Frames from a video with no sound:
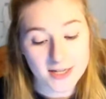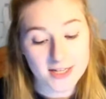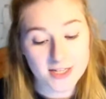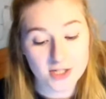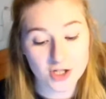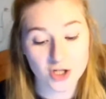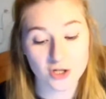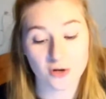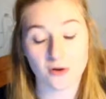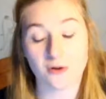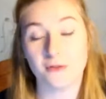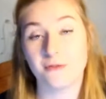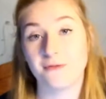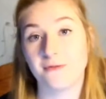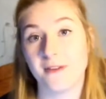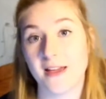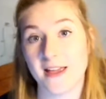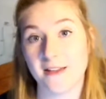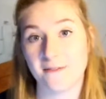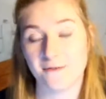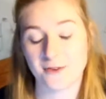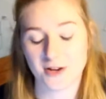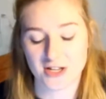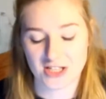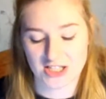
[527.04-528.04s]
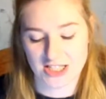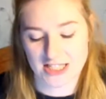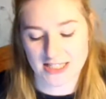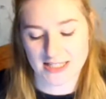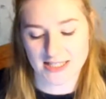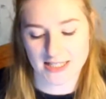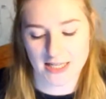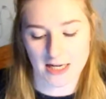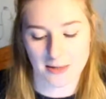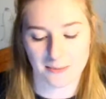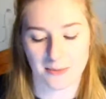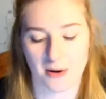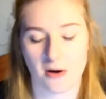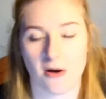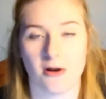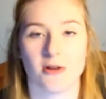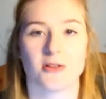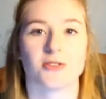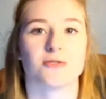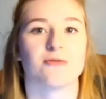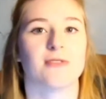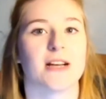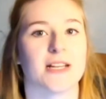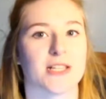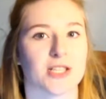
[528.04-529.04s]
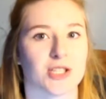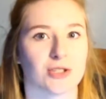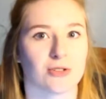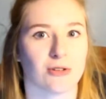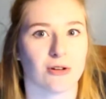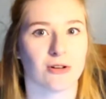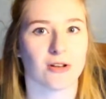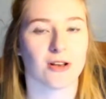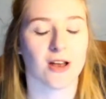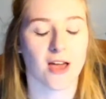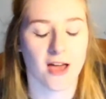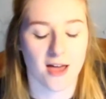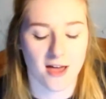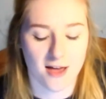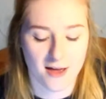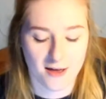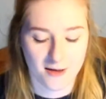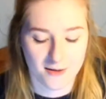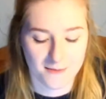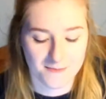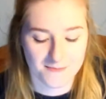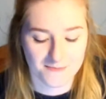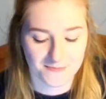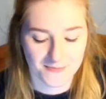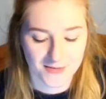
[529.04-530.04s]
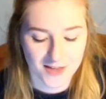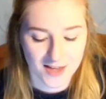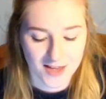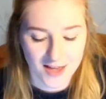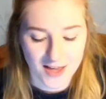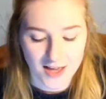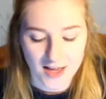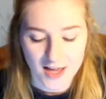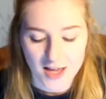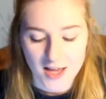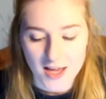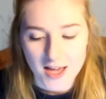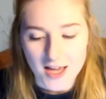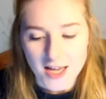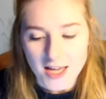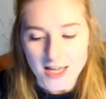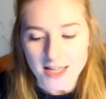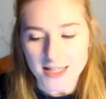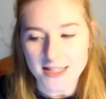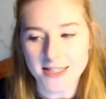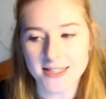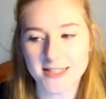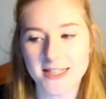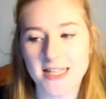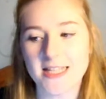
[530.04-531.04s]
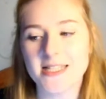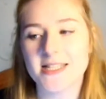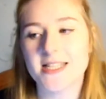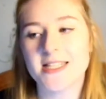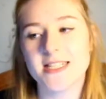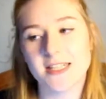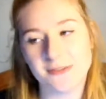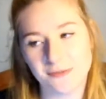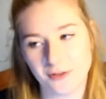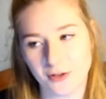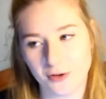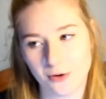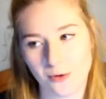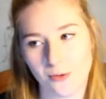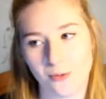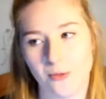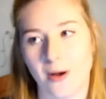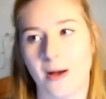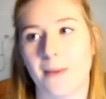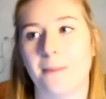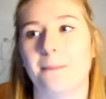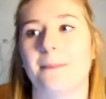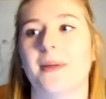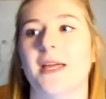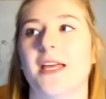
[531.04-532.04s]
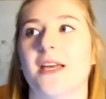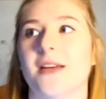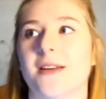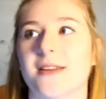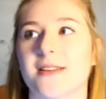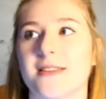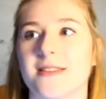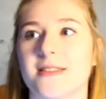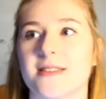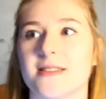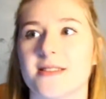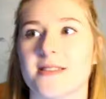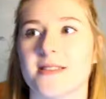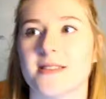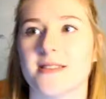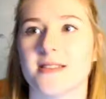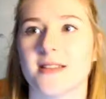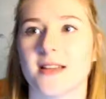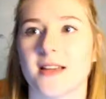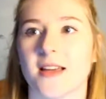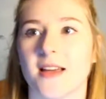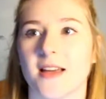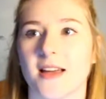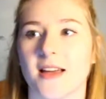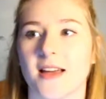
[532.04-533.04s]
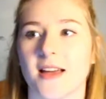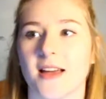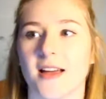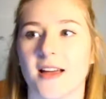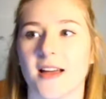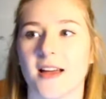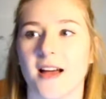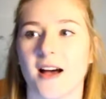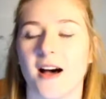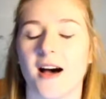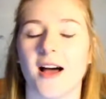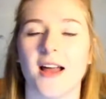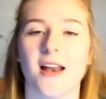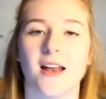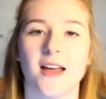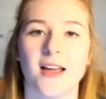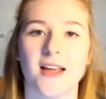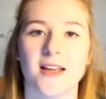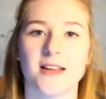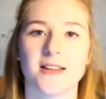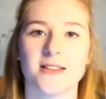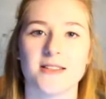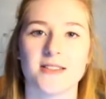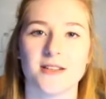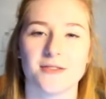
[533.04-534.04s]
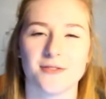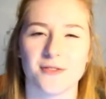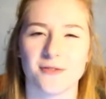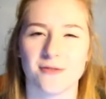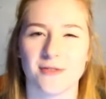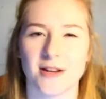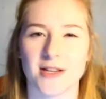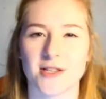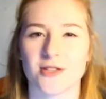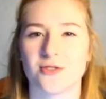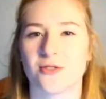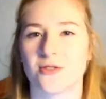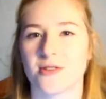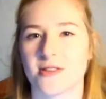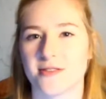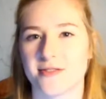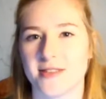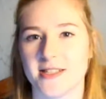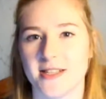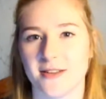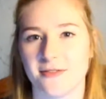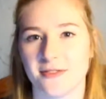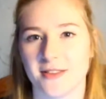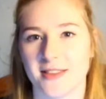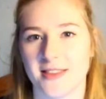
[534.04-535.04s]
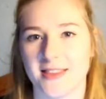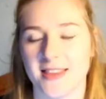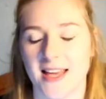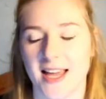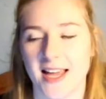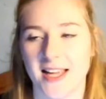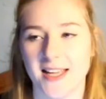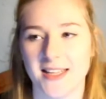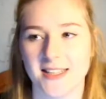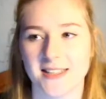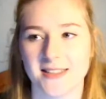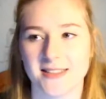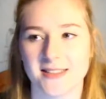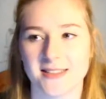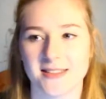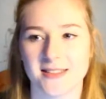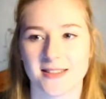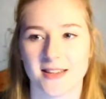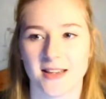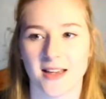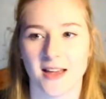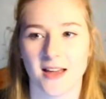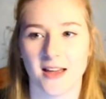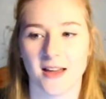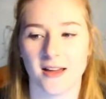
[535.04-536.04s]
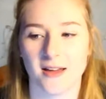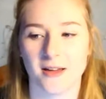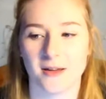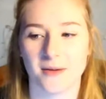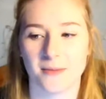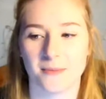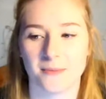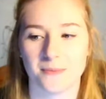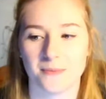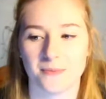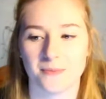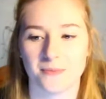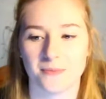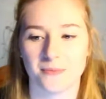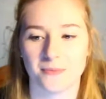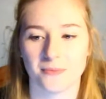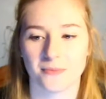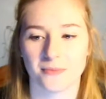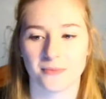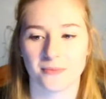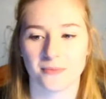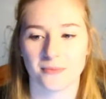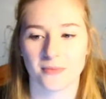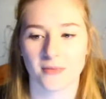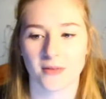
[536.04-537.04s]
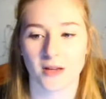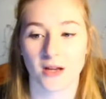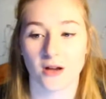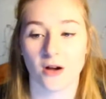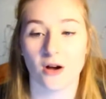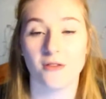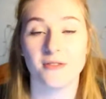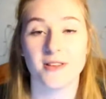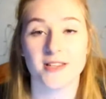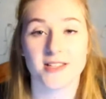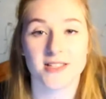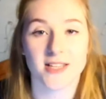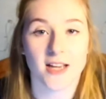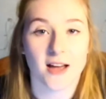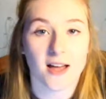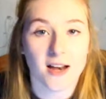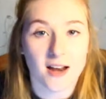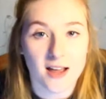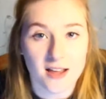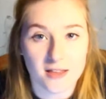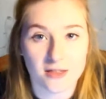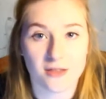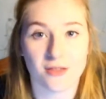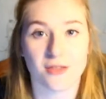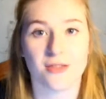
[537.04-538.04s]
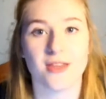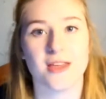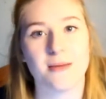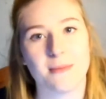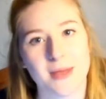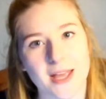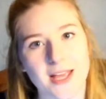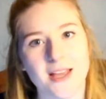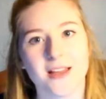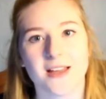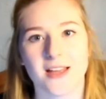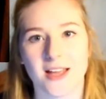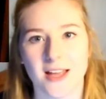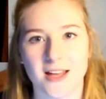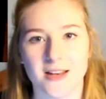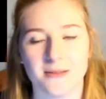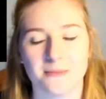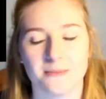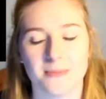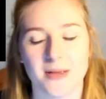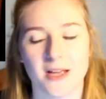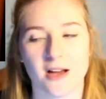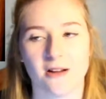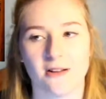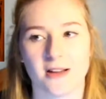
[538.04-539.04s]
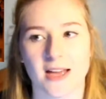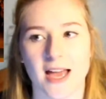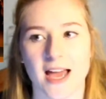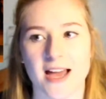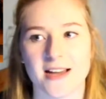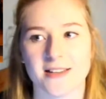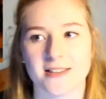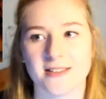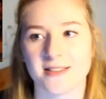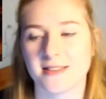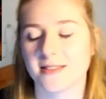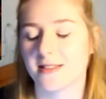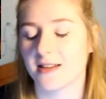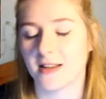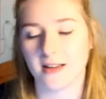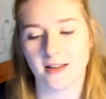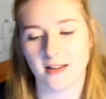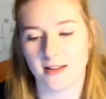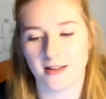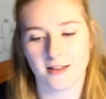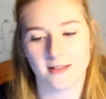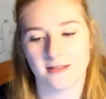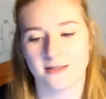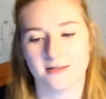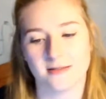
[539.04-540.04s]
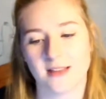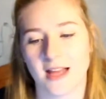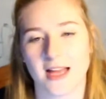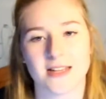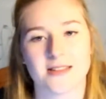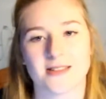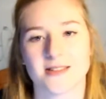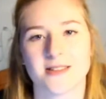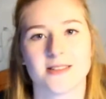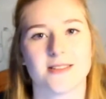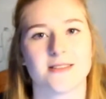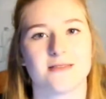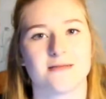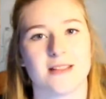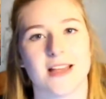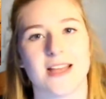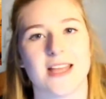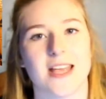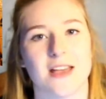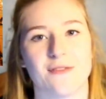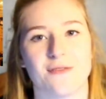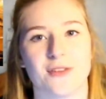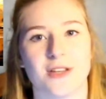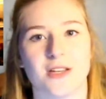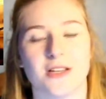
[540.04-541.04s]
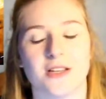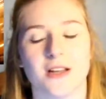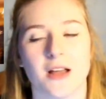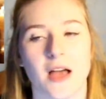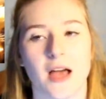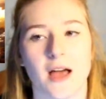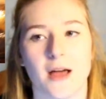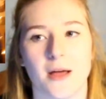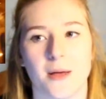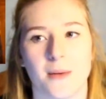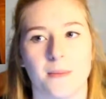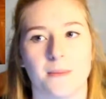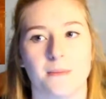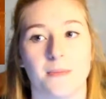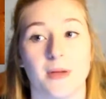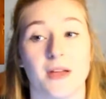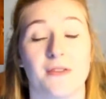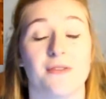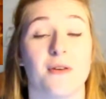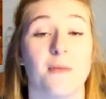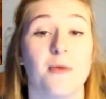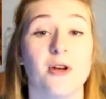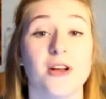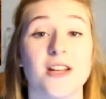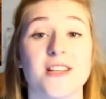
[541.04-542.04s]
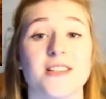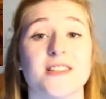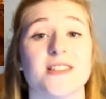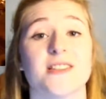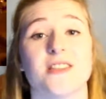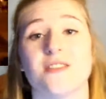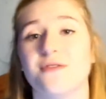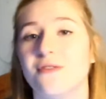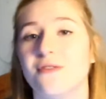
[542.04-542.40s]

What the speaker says: is your favourite Disney parks restaurant? That's a difficult one because I like different restaurants for different things. Obviously I like the theming in Be Our Guest, that's a given, but if I'm honest, the